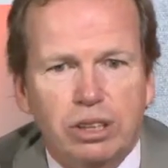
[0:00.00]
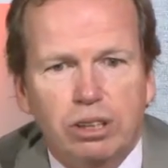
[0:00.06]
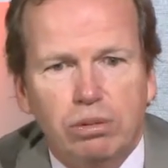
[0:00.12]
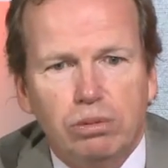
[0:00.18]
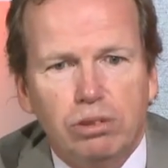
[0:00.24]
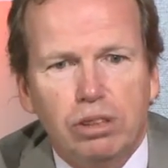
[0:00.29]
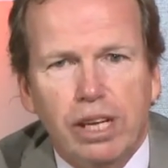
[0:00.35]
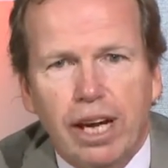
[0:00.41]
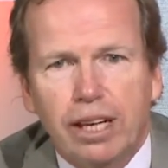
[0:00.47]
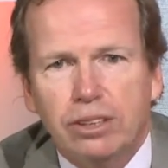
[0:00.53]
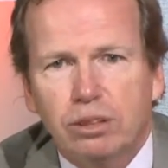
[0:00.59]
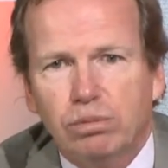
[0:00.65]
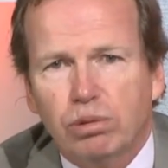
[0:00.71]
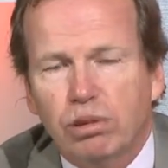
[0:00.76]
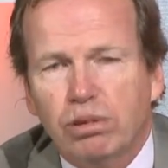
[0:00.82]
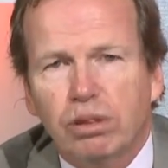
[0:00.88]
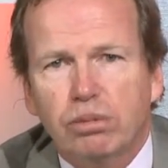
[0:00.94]
Community
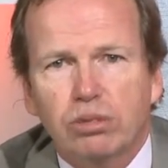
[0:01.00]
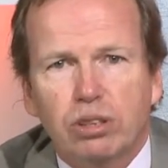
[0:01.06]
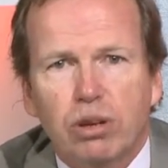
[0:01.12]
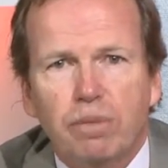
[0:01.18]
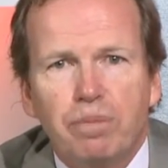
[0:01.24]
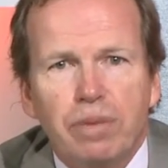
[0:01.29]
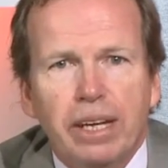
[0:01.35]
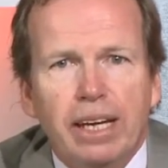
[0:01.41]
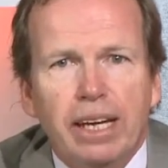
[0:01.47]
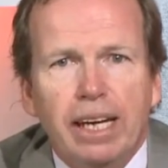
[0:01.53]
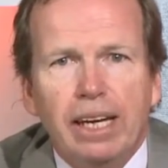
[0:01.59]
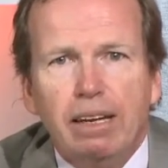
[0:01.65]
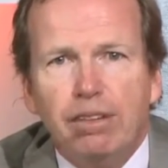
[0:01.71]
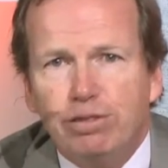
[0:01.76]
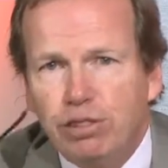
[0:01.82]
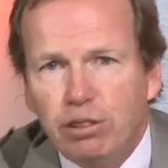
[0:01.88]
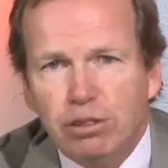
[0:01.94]
Action Program. So
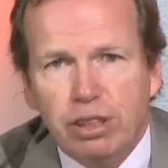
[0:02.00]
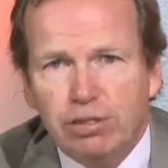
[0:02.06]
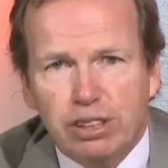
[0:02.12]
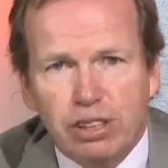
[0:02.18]
if